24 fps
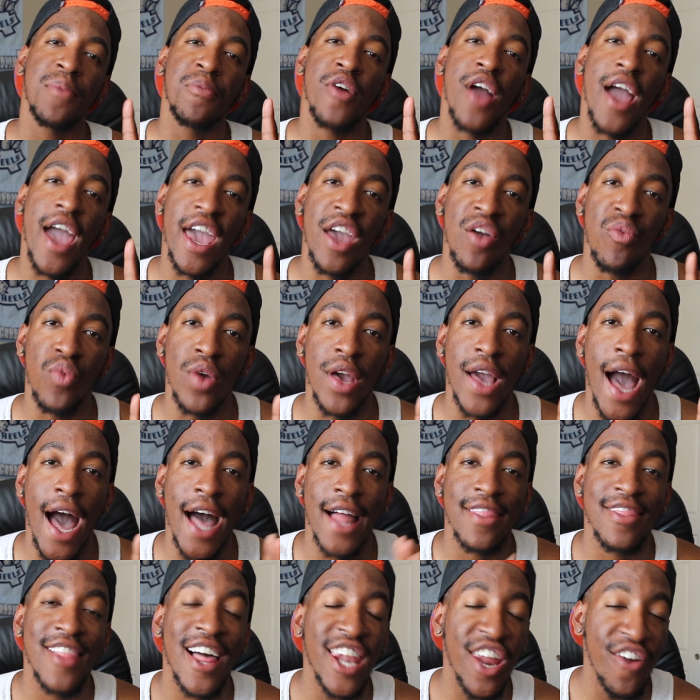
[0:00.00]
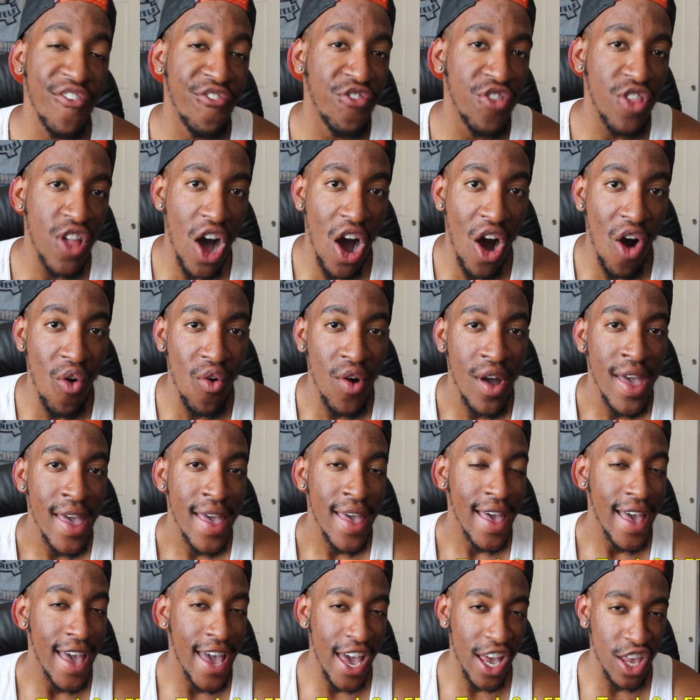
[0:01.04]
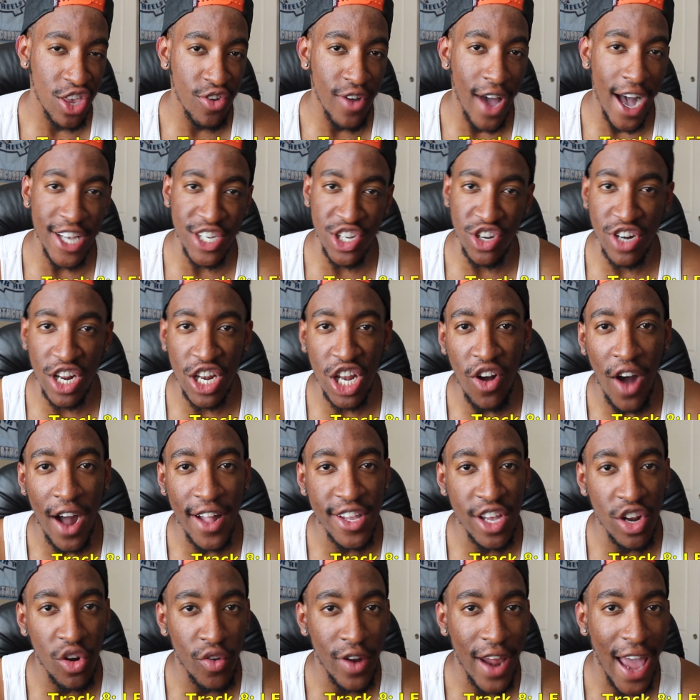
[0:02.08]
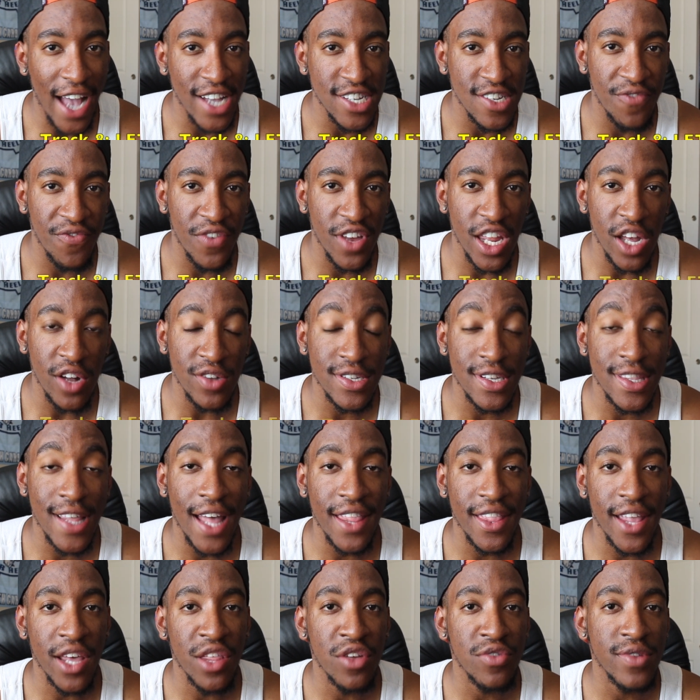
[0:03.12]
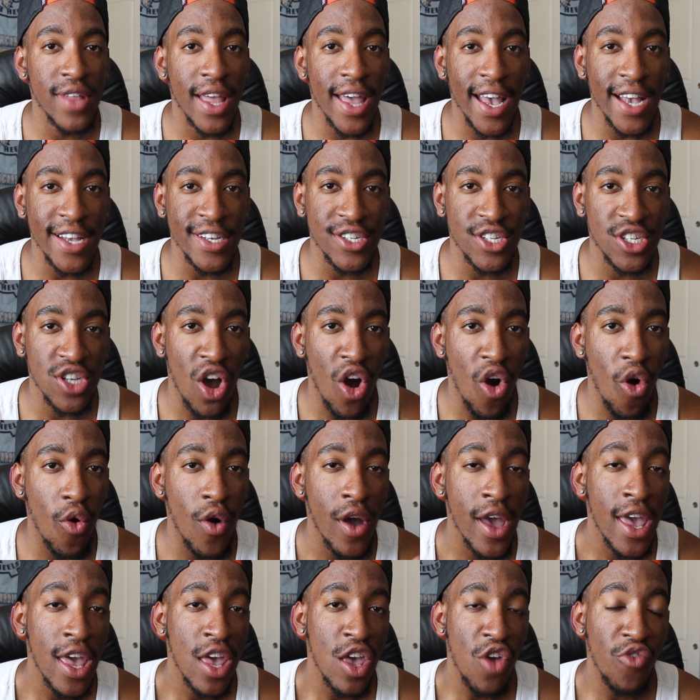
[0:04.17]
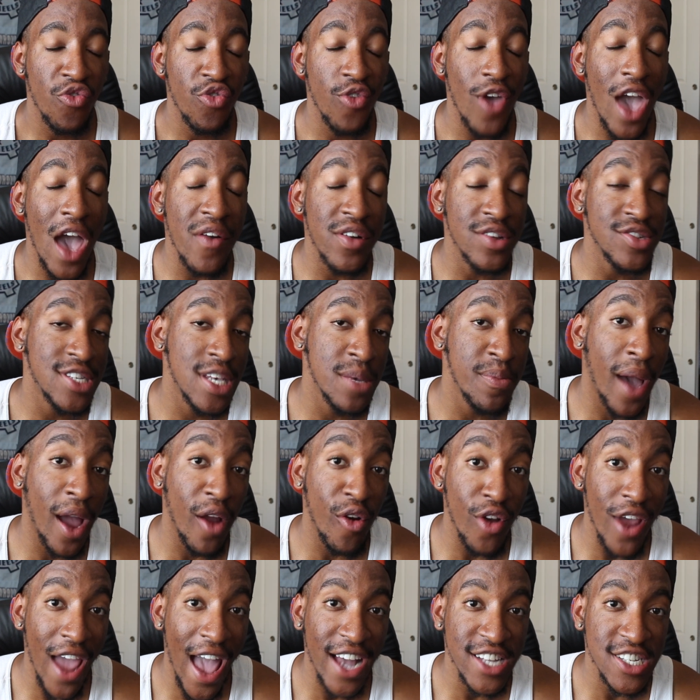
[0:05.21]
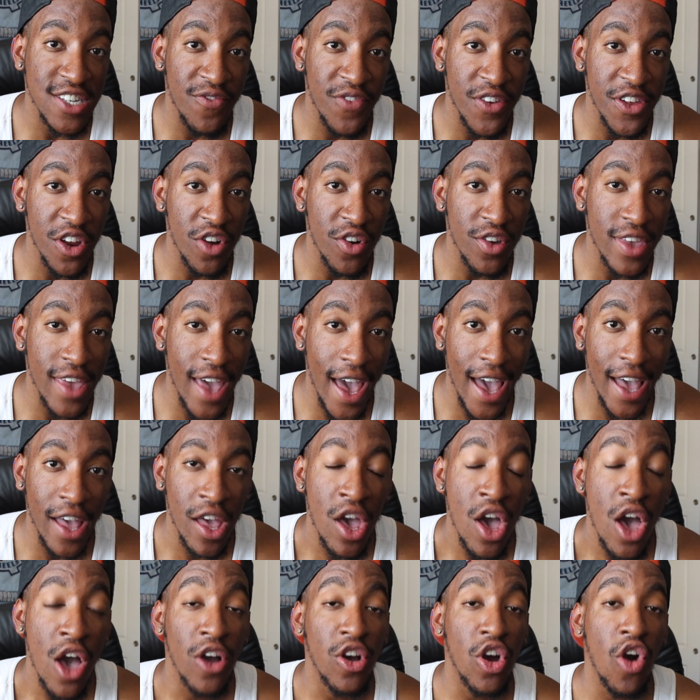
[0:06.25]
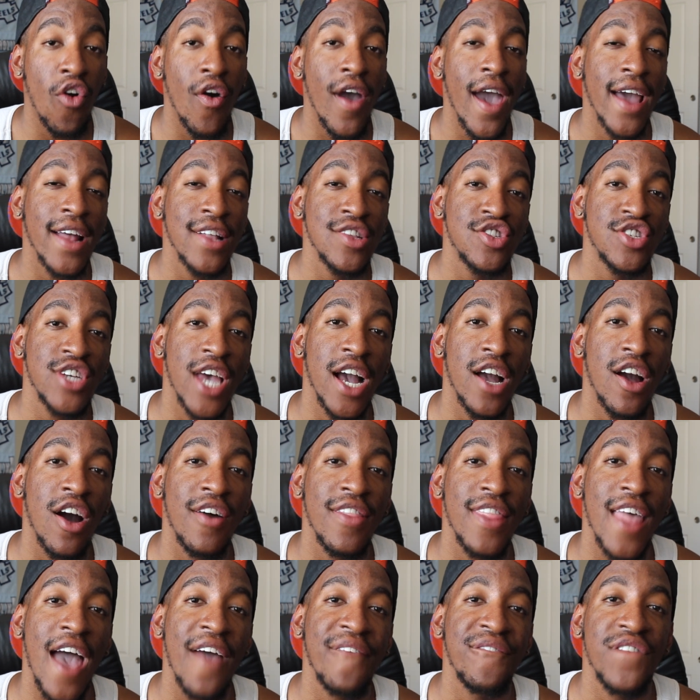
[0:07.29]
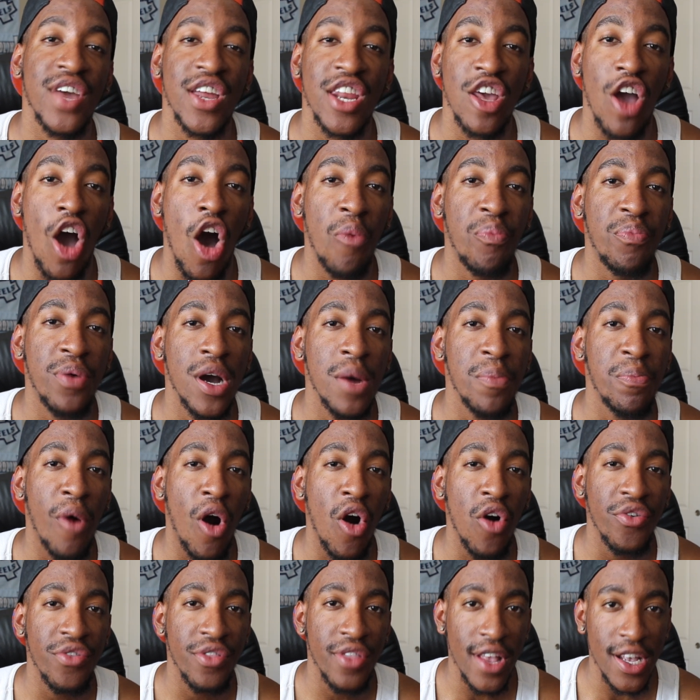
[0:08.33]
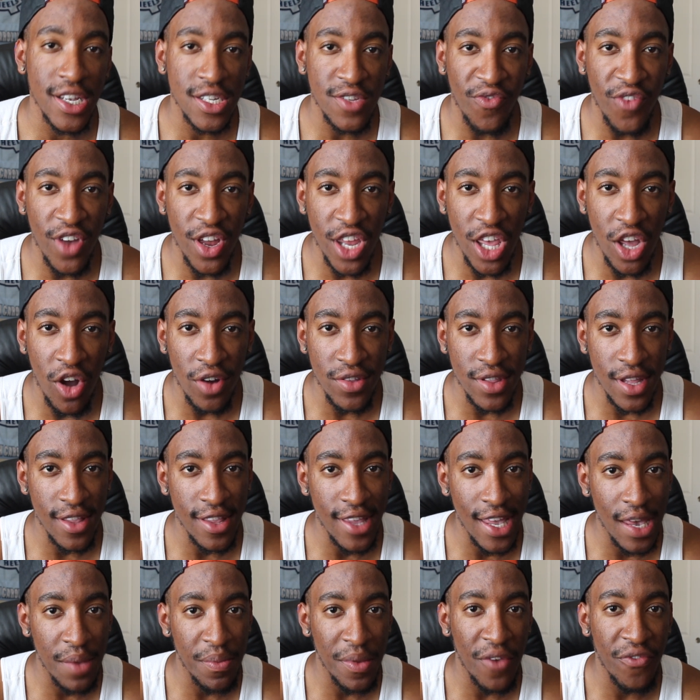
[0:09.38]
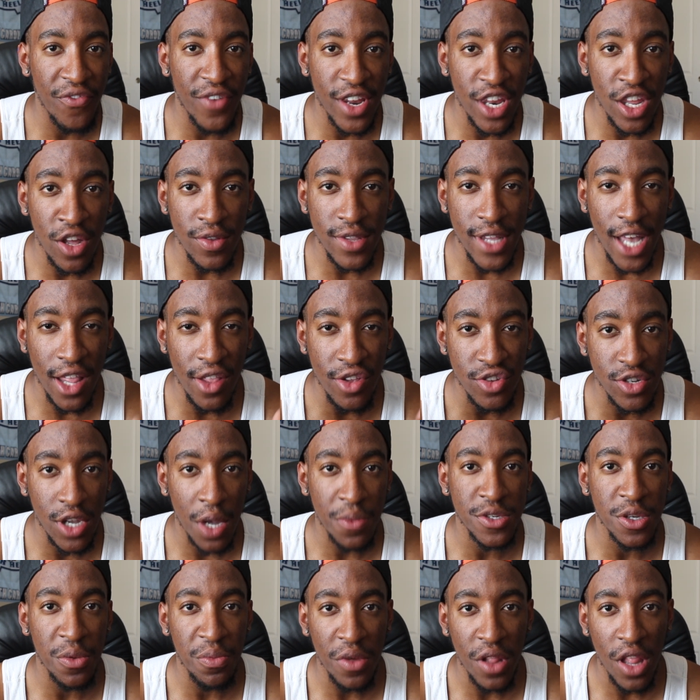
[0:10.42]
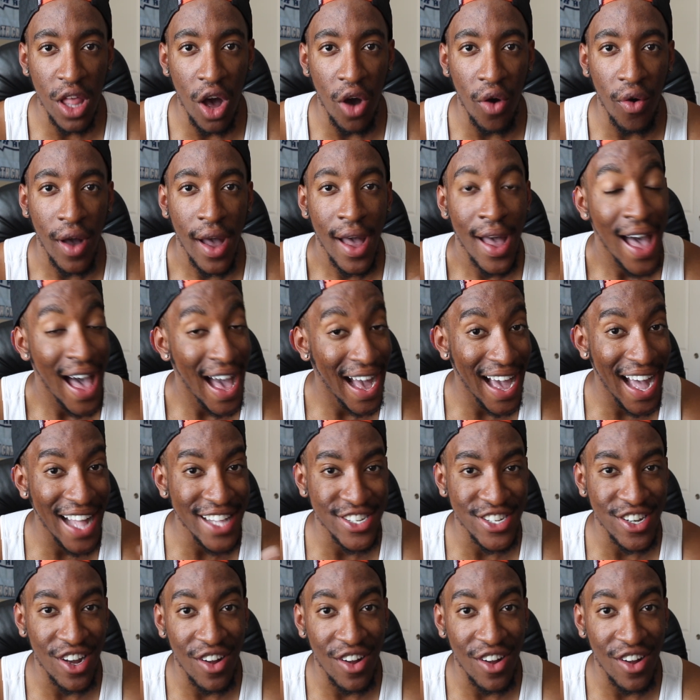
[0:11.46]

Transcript: number 8, we got Let It Flow, and you guys already know I did a reaction video to that the other day, so if you haven't seen my reaction video yet, go ahead and check on that video. I'll put both this video and the Need Me video down in the description below. I got